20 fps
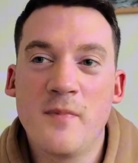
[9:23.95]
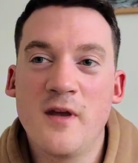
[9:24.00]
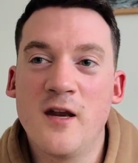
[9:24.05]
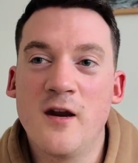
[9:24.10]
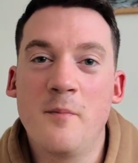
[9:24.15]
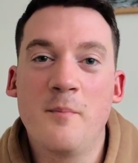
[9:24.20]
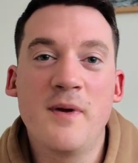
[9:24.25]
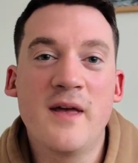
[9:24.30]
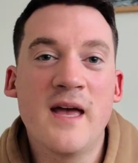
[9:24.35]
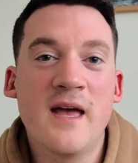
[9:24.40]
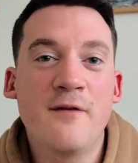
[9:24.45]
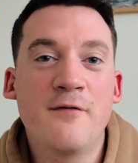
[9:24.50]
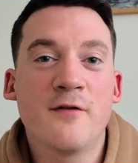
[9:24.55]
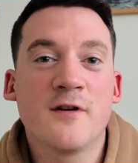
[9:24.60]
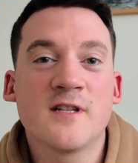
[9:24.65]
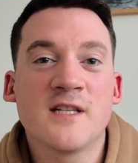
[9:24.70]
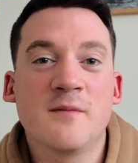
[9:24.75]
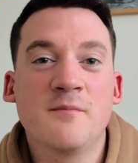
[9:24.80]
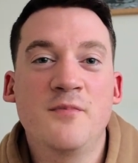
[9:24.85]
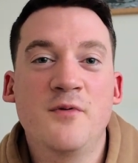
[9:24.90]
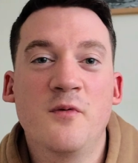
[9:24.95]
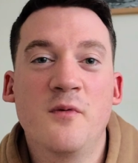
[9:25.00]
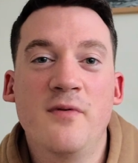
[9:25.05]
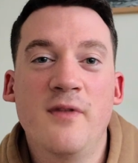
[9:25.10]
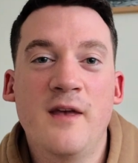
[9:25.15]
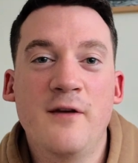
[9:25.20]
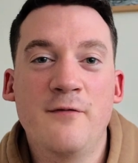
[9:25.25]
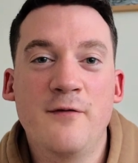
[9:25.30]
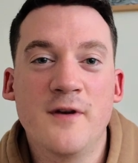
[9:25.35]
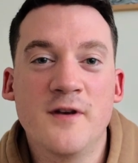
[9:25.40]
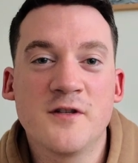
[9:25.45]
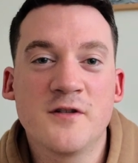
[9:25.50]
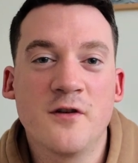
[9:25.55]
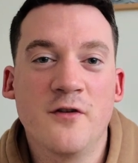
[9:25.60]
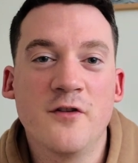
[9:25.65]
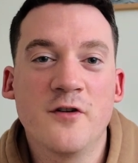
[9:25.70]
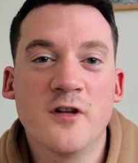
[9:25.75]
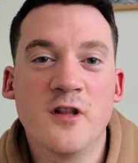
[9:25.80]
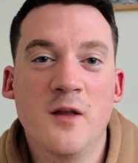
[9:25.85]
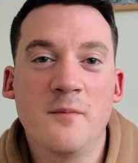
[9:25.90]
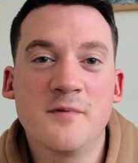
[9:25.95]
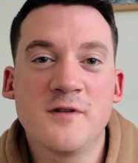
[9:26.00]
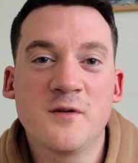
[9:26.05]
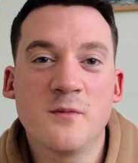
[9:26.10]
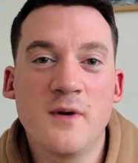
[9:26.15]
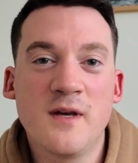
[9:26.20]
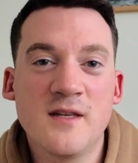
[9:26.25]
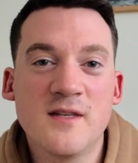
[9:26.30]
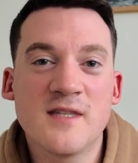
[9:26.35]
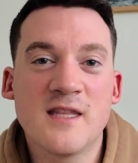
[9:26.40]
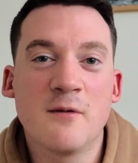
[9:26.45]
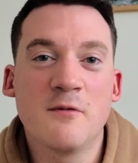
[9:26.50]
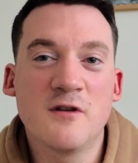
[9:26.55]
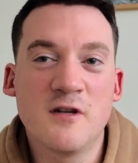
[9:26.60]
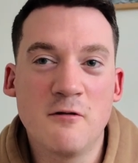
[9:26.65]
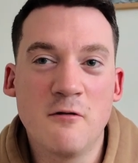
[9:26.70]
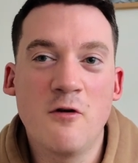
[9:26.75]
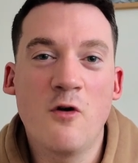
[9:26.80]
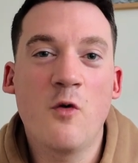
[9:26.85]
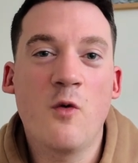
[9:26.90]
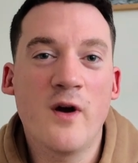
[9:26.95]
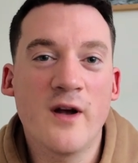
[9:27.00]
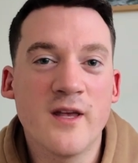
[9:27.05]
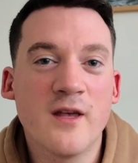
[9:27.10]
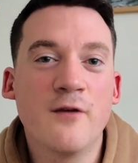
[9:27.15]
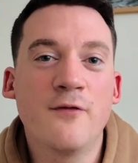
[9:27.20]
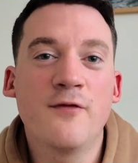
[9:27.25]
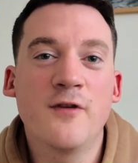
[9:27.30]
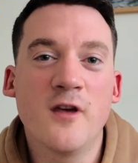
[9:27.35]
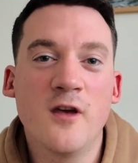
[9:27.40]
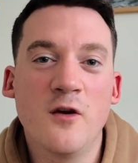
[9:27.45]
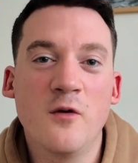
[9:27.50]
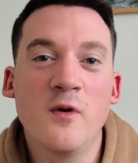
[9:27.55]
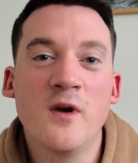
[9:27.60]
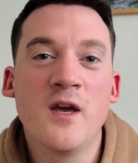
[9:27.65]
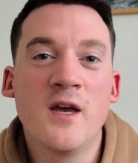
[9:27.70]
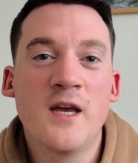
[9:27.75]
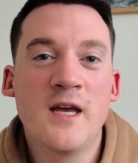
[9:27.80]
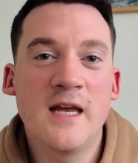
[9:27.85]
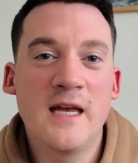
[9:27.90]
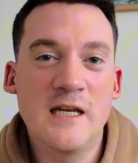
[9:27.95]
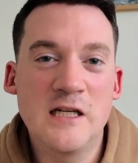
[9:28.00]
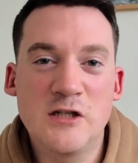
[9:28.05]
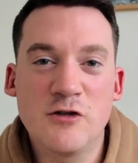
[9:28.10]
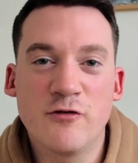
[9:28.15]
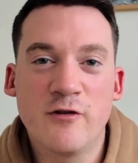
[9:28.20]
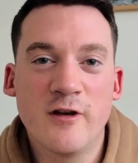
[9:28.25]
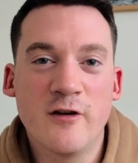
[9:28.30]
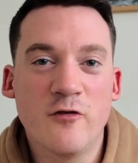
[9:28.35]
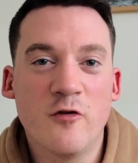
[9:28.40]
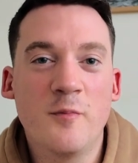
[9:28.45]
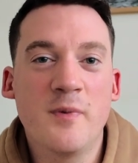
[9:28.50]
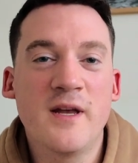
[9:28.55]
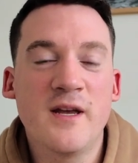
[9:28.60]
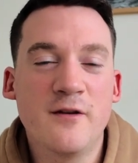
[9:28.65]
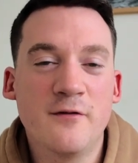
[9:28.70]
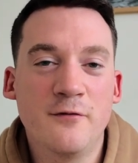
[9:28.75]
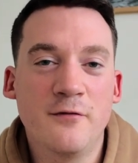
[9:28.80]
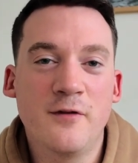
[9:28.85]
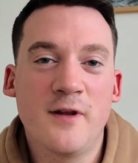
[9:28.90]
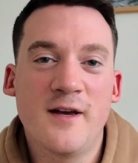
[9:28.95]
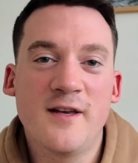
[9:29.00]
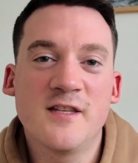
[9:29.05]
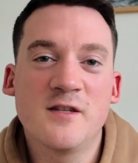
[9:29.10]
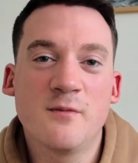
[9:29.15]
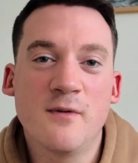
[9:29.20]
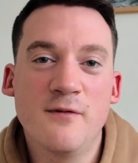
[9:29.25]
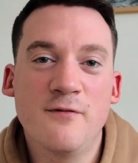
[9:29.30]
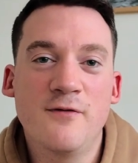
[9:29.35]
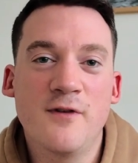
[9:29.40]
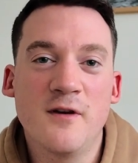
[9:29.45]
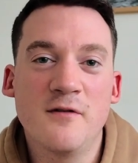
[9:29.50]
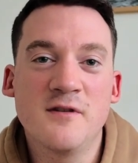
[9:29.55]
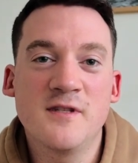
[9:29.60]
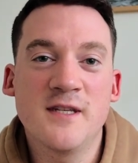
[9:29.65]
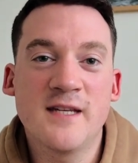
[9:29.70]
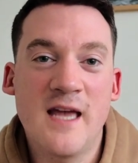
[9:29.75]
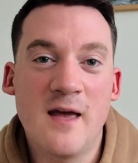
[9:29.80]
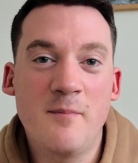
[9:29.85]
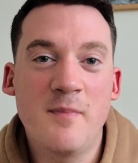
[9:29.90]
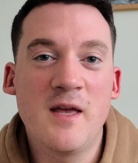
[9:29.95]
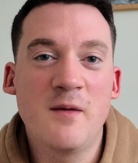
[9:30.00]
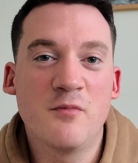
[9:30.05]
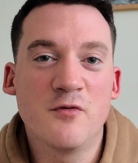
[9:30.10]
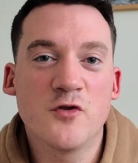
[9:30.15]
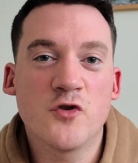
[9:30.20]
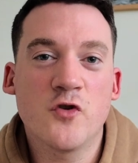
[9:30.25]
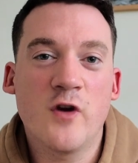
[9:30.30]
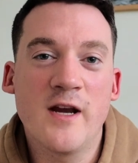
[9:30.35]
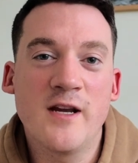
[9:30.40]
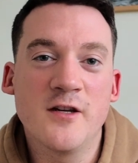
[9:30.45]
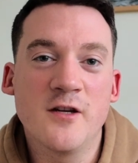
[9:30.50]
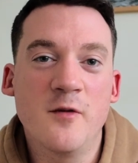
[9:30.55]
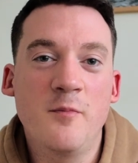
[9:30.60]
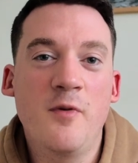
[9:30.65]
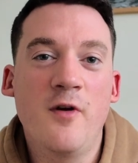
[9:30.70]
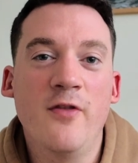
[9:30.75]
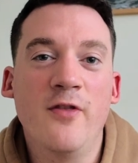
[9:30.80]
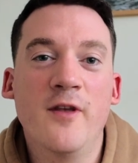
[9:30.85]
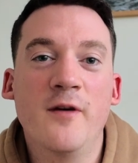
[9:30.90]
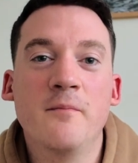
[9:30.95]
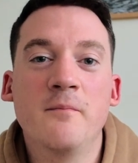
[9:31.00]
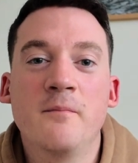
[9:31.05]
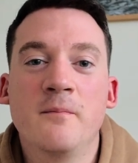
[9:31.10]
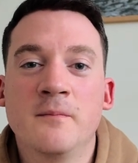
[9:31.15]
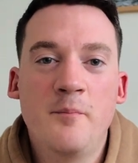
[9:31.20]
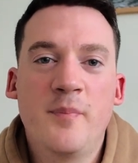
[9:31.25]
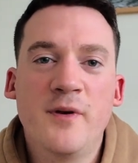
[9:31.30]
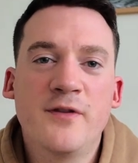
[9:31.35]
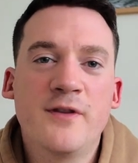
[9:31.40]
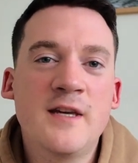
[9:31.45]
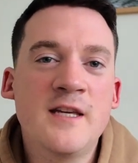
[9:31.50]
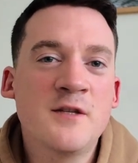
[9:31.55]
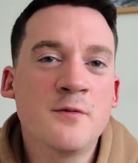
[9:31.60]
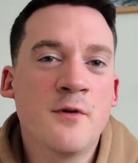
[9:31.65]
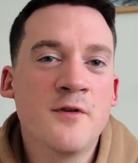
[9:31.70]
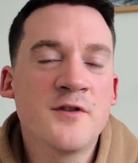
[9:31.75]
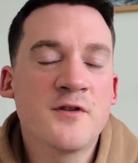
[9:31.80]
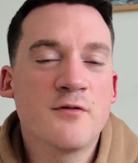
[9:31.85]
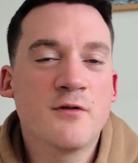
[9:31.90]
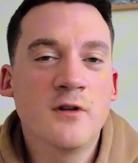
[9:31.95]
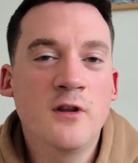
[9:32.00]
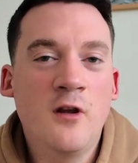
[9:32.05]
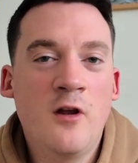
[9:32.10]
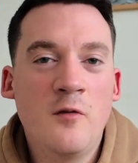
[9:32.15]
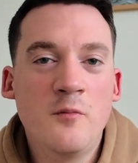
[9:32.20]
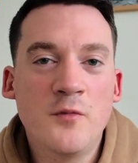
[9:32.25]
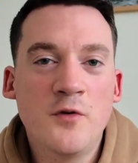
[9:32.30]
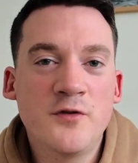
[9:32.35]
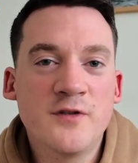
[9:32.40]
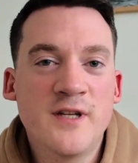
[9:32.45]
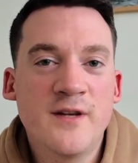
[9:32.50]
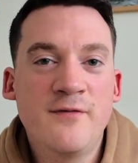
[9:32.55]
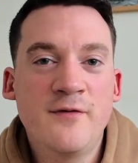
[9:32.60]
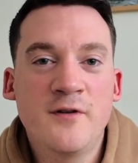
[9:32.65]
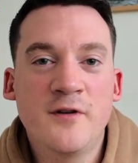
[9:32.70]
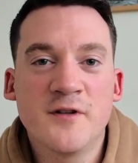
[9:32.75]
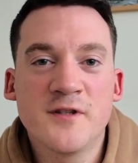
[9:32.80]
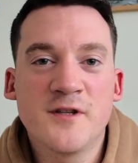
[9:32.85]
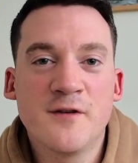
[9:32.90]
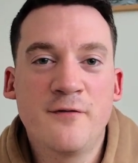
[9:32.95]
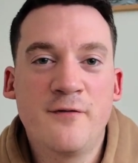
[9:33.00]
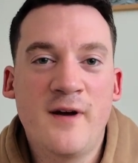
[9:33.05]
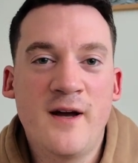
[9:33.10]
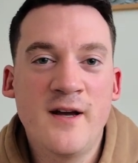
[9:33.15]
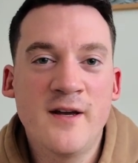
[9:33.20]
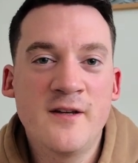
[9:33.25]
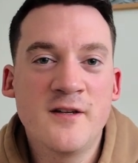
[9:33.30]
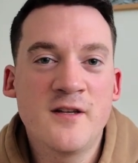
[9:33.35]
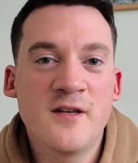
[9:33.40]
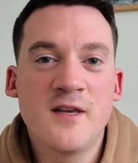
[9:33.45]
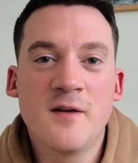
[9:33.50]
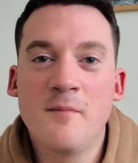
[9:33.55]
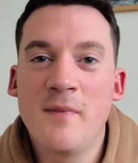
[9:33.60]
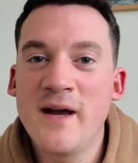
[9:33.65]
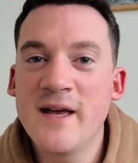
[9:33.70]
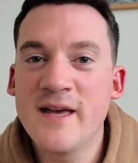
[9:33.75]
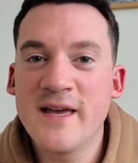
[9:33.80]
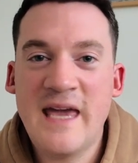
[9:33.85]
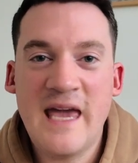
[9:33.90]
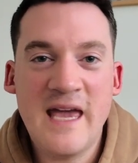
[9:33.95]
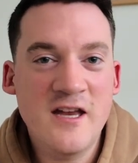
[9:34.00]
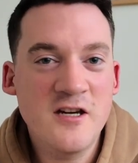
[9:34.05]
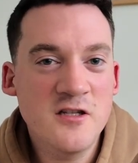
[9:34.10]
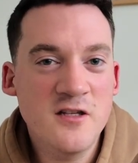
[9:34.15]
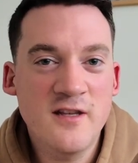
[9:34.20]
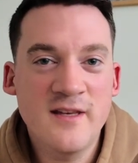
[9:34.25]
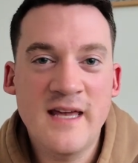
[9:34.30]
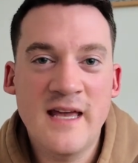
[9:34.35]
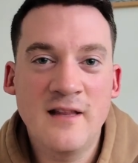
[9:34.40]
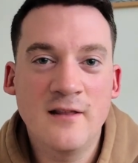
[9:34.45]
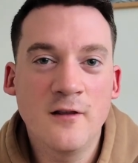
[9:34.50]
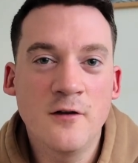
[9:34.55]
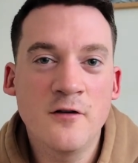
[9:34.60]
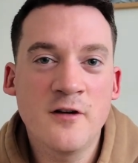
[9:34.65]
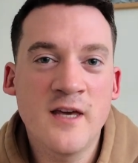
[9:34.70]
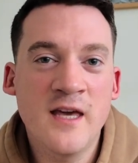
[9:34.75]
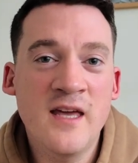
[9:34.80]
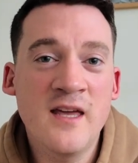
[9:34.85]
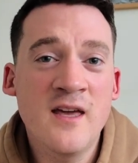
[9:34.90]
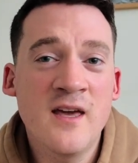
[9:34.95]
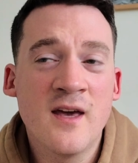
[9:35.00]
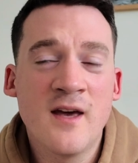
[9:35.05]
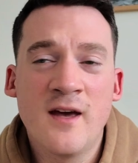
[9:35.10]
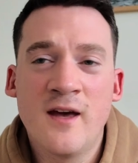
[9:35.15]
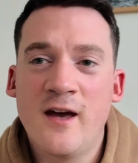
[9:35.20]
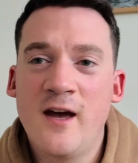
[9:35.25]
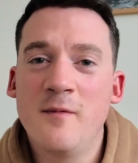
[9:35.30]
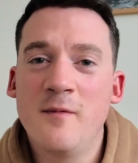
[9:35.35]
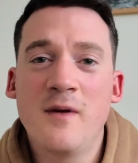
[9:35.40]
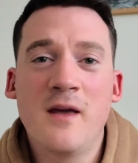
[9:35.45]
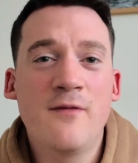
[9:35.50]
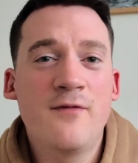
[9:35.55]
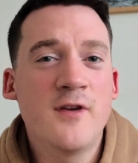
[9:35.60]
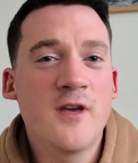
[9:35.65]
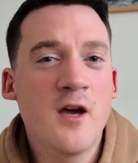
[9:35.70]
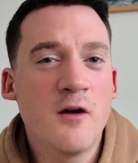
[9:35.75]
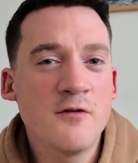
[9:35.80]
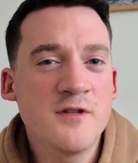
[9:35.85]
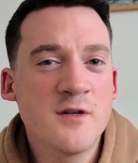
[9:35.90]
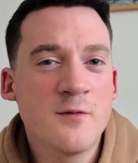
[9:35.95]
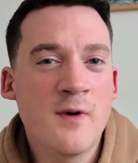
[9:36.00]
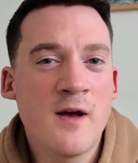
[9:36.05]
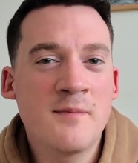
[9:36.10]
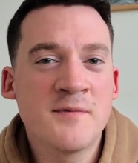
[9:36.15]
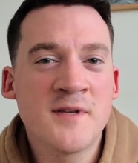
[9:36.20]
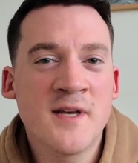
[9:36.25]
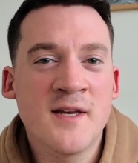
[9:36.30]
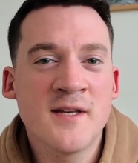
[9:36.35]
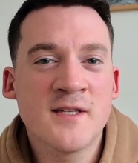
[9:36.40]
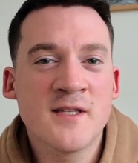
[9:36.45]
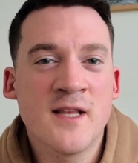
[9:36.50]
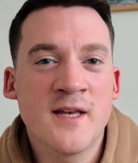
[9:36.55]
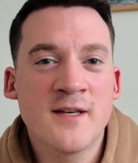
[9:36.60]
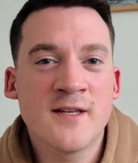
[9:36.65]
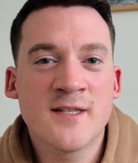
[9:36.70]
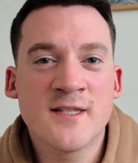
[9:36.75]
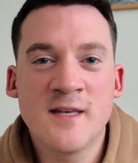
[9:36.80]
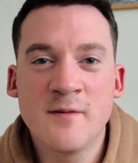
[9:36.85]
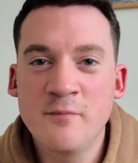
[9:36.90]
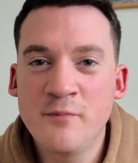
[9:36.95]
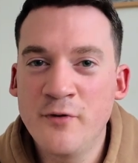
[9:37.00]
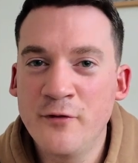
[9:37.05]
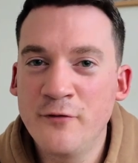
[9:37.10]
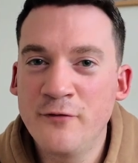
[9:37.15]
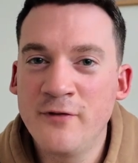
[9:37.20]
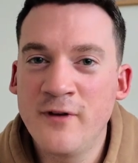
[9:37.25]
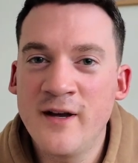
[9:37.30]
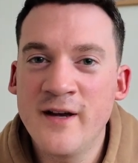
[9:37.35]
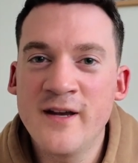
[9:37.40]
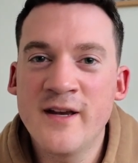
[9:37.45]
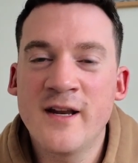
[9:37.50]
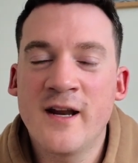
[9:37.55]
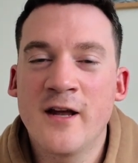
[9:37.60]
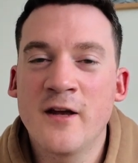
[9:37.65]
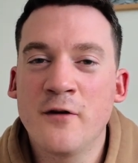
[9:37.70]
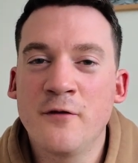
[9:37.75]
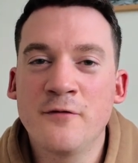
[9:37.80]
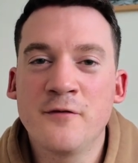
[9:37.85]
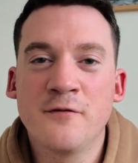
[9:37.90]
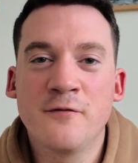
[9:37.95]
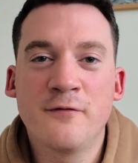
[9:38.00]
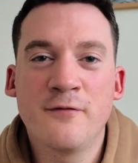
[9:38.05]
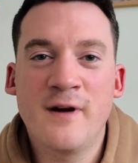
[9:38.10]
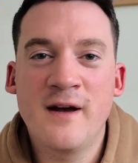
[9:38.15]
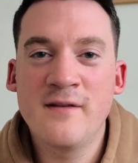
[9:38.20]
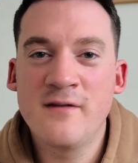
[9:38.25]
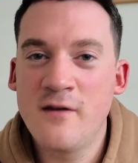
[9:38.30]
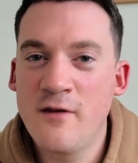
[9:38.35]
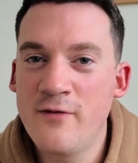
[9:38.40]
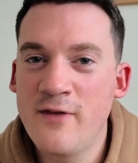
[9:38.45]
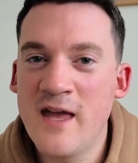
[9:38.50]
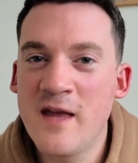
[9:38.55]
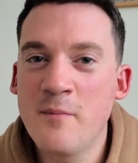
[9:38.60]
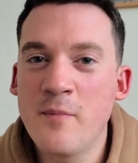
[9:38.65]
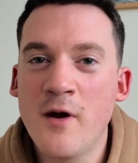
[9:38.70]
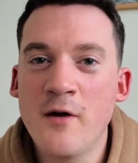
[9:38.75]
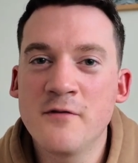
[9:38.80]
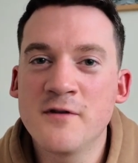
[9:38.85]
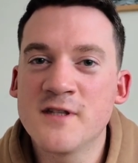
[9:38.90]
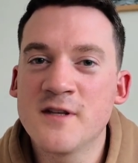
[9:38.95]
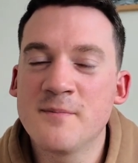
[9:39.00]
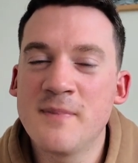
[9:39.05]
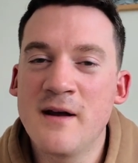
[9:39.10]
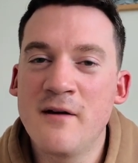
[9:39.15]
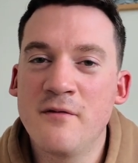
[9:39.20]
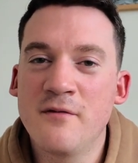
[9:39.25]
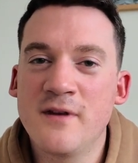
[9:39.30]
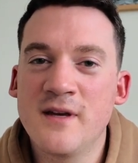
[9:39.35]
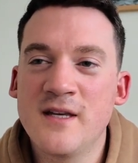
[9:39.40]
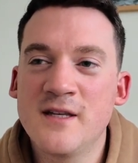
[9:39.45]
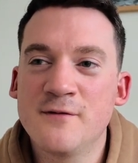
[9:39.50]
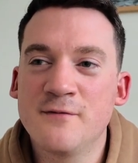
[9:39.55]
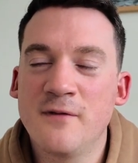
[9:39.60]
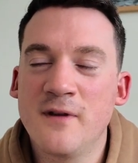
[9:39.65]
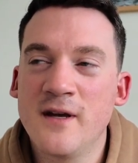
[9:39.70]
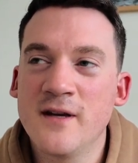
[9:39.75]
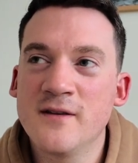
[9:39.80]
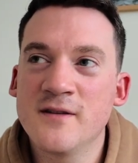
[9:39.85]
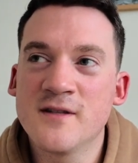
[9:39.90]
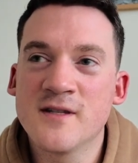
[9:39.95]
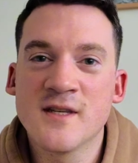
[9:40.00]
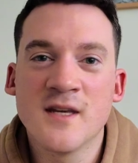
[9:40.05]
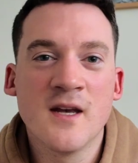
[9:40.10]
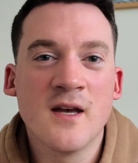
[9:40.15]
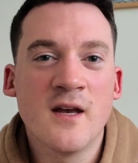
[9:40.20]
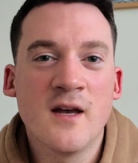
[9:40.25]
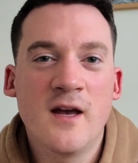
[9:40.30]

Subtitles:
BA, for example, when they first got the club suites, they were doing quite a few intra-European flights with those to get people trained up on them. But these ones are a lot more difficult to find. You might occasionally get lucky. If you go to websites like Simple Flying, I often find that they post about these flights.